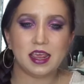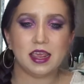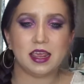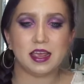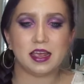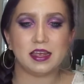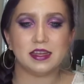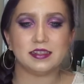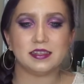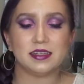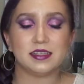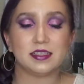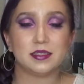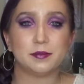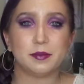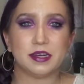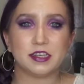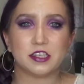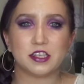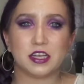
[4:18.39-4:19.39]
and
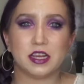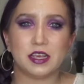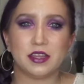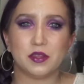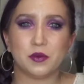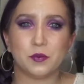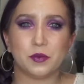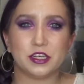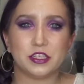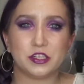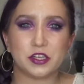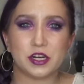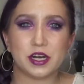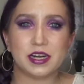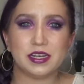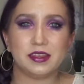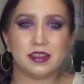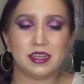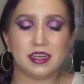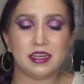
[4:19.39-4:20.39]
especially in the winter
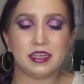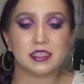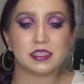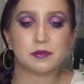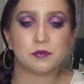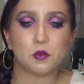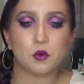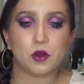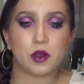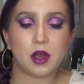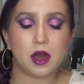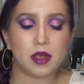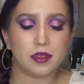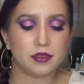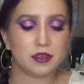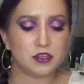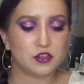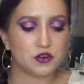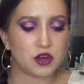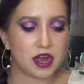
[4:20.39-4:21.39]
it leans more on
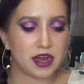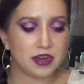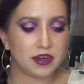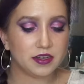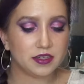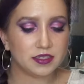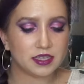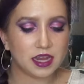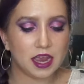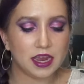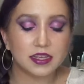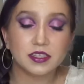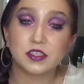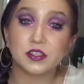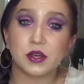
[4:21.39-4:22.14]
the drier side,